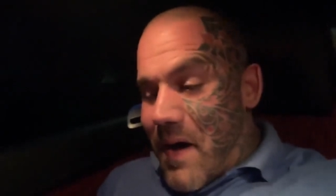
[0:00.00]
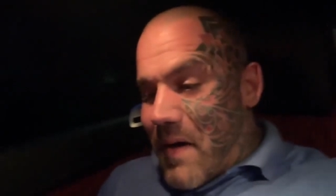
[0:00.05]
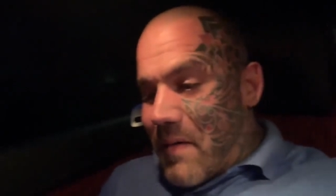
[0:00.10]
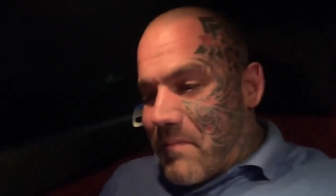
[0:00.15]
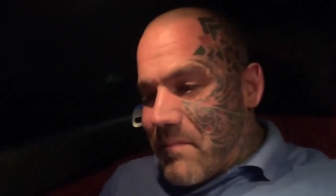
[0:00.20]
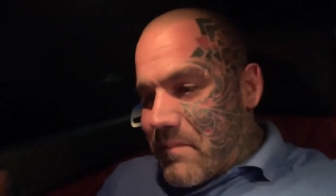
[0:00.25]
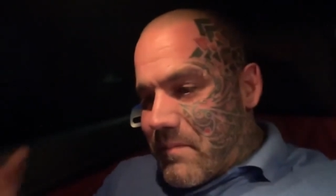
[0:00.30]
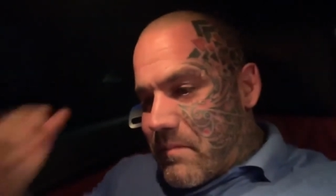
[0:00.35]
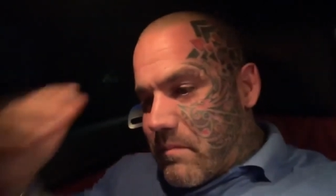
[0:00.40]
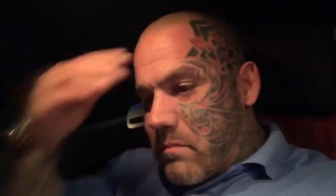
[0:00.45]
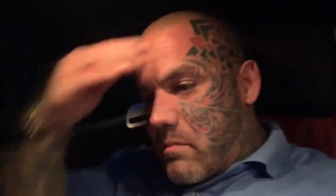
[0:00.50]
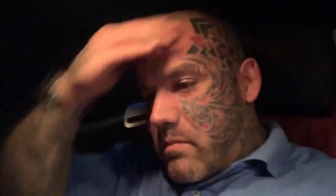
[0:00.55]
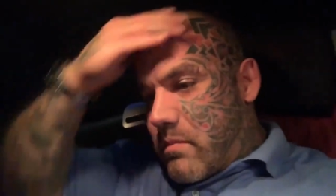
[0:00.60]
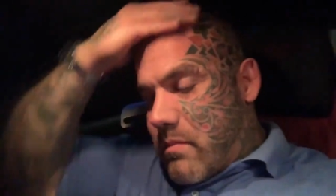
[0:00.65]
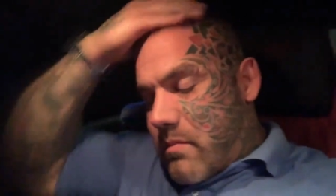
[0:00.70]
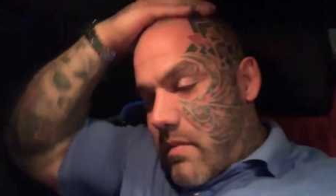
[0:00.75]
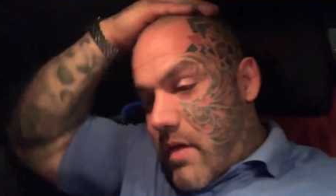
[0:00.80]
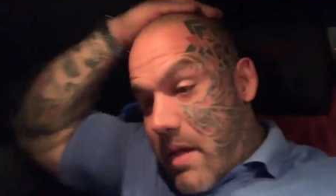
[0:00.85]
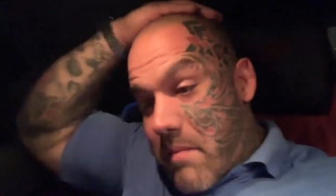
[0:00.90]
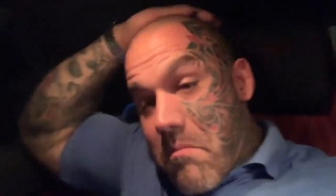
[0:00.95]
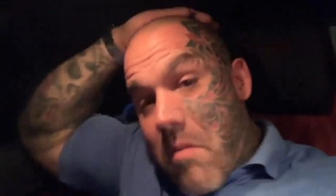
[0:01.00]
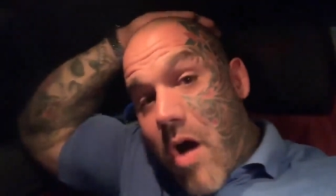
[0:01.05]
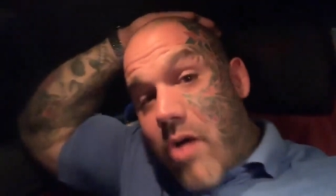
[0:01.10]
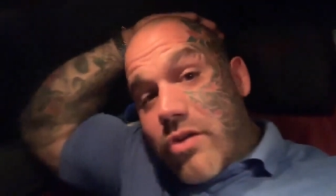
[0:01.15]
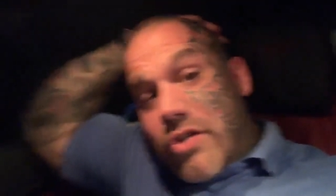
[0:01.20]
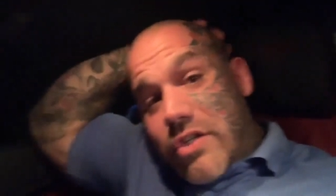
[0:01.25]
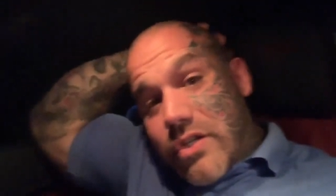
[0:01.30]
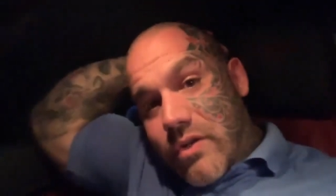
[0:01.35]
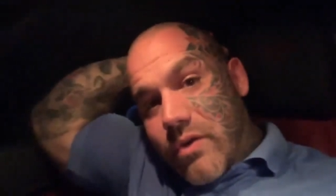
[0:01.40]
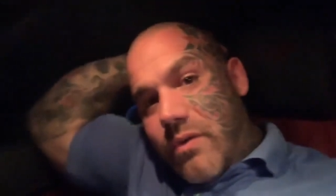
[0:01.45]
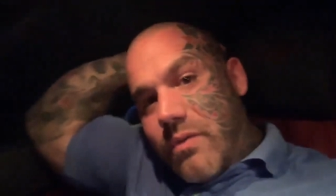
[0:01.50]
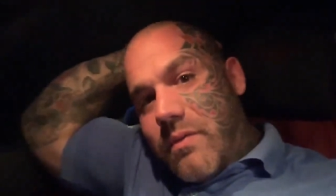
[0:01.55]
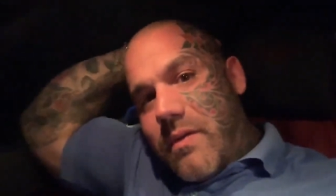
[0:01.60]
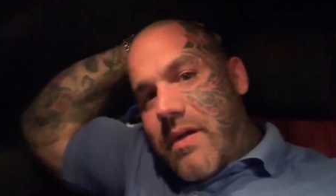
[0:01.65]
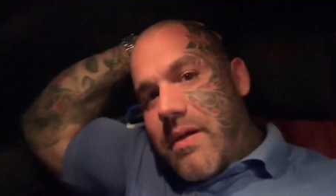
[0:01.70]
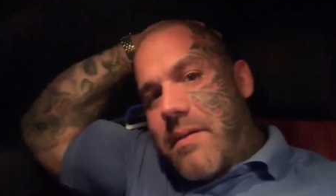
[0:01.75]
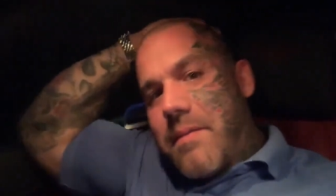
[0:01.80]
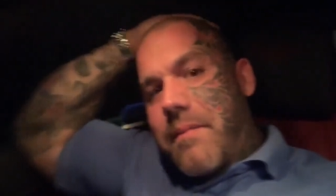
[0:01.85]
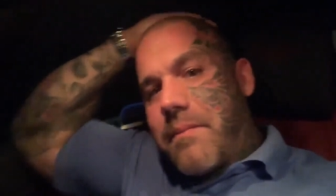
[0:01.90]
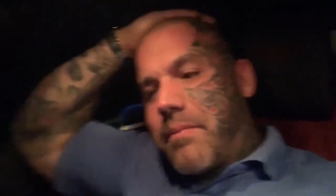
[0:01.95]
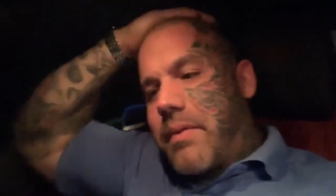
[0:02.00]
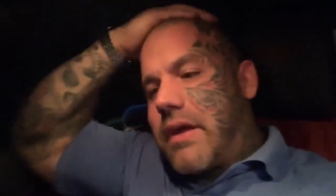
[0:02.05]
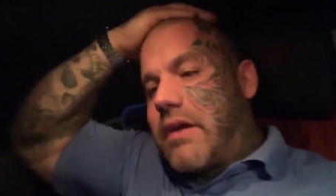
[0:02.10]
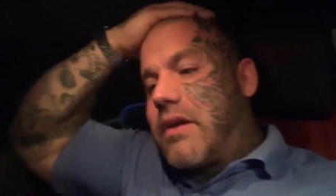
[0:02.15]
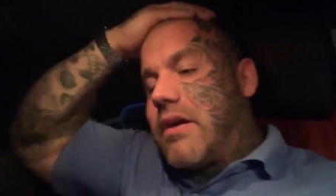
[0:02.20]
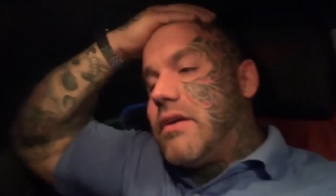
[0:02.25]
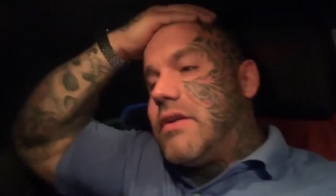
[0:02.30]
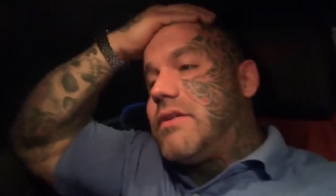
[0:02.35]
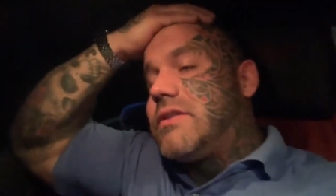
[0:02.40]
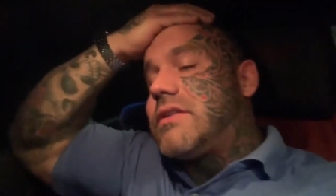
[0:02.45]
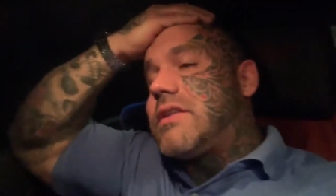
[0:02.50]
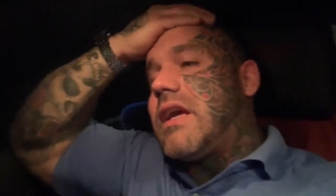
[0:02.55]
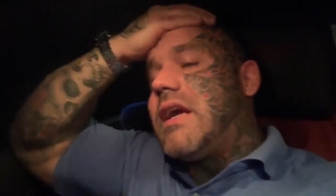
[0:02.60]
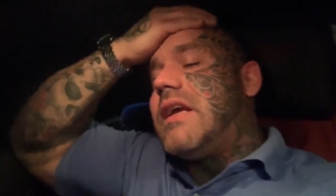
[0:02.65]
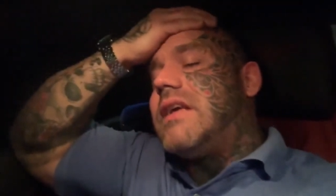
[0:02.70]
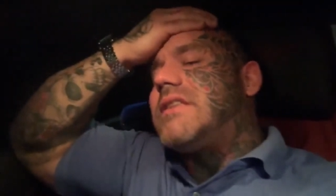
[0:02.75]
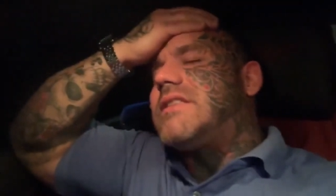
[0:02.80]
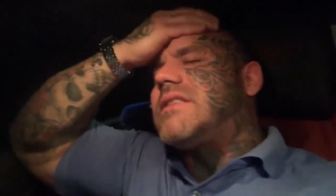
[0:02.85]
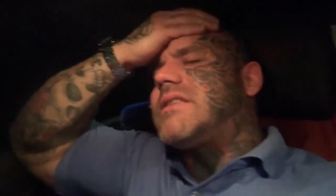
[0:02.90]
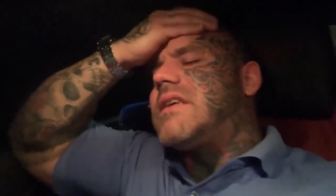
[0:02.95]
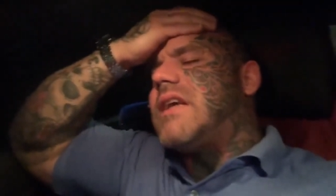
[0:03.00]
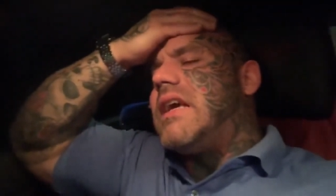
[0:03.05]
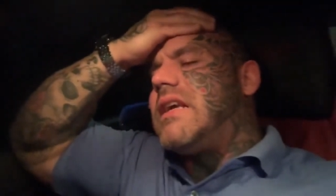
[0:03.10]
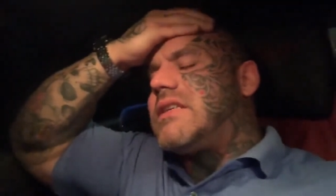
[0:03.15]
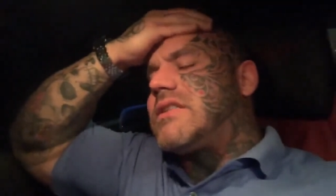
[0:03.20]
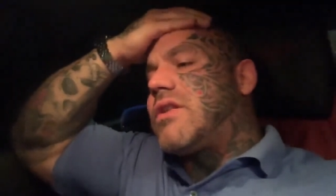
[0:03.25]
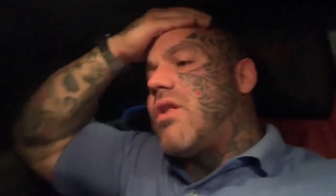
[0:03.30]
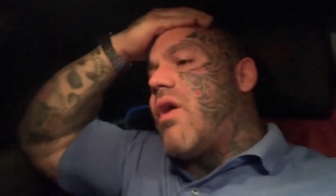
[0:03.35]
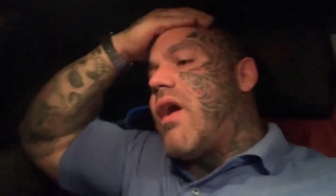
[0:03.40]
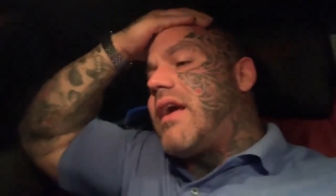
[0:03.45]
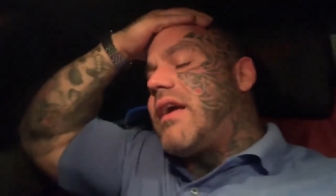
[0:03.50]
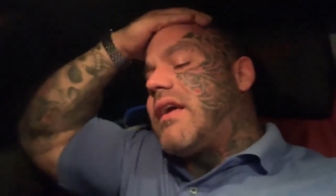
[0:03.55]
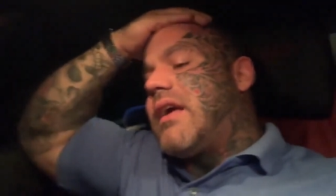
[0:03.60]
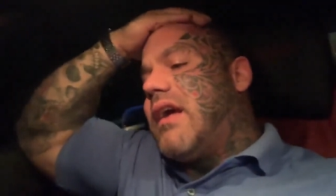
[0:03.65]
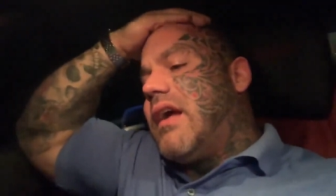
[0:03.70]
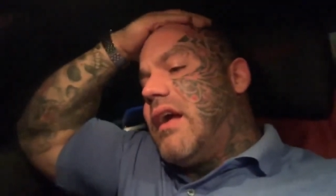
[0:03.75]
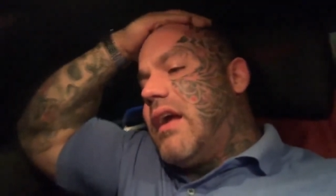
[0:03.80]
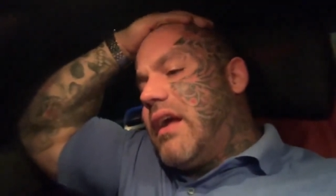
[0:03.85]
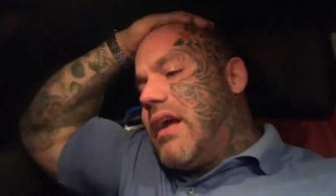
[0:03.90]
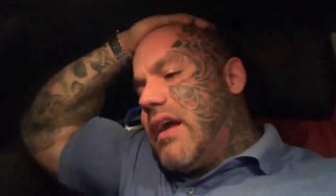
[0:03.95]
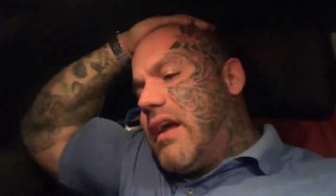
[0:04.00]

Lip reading: I'm emotional because it's like